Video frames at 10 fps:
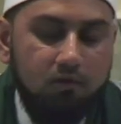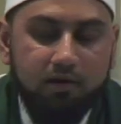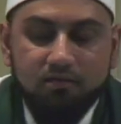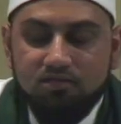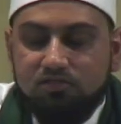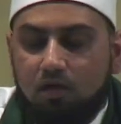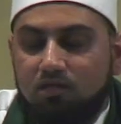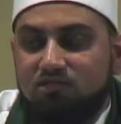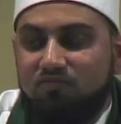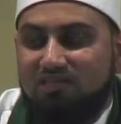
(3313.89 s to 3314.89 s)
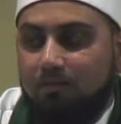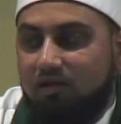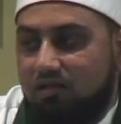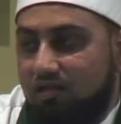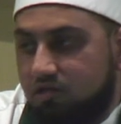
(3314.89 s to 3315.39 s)
Right? The scholars of Islamic
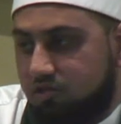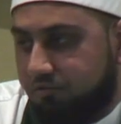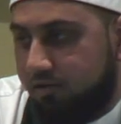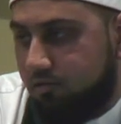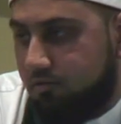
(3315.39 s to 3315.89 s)
legal theory,